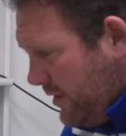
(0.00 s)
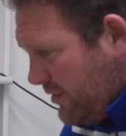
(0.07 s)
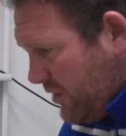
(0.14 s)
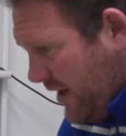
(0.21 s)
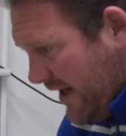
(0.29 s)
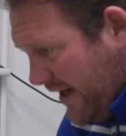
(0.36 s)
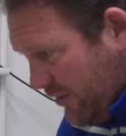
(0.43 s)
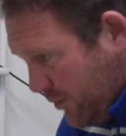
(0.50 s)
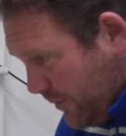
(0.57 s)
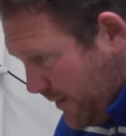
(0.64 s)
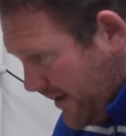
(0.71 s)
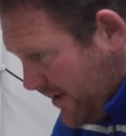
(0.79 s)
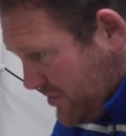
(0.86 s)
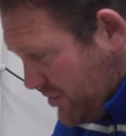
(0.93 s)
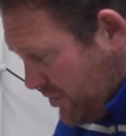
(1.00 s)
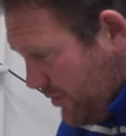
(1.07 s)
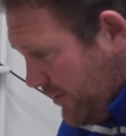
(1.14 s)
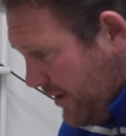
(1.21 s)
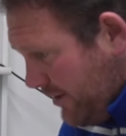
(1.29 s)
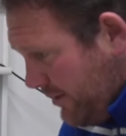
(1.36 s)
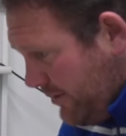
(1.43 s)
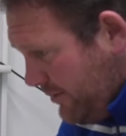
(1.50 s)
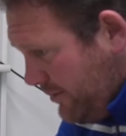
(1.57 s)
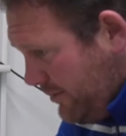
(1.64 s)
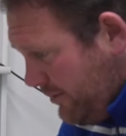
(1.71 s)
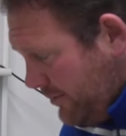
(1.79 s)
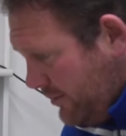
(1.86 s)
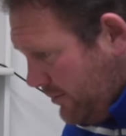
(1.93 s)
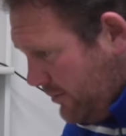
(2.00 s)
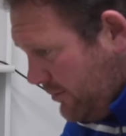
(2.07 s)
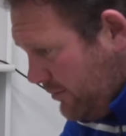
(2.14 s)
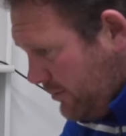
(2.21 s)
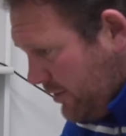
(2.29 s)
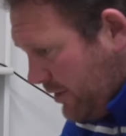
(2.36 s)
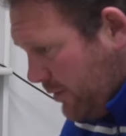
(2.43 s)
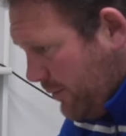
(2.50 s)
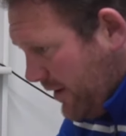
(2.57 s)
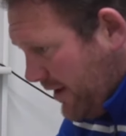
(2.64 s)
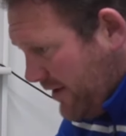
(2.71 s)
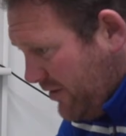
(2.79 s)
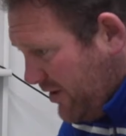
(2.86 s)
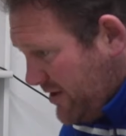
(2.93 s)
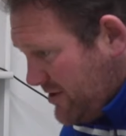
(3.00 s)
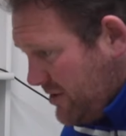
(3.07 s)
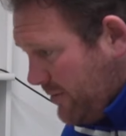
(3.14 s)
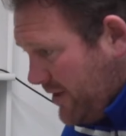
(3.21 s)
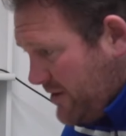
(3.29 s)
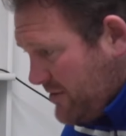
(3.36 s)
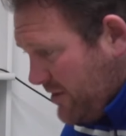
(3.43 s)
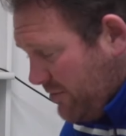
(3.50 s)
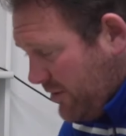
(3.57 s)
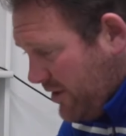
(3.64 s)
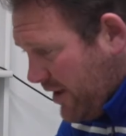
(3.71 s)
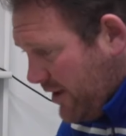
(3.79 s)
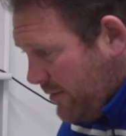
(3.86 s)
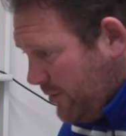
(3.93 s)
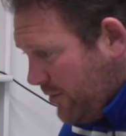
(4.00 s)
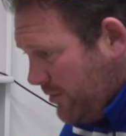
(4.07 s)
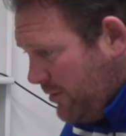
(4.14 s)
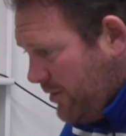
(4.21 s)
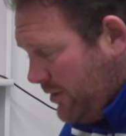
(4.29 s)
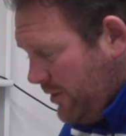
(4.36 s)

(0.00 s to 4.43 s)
So how the players are doing, you know, playing 90 minutes every game, and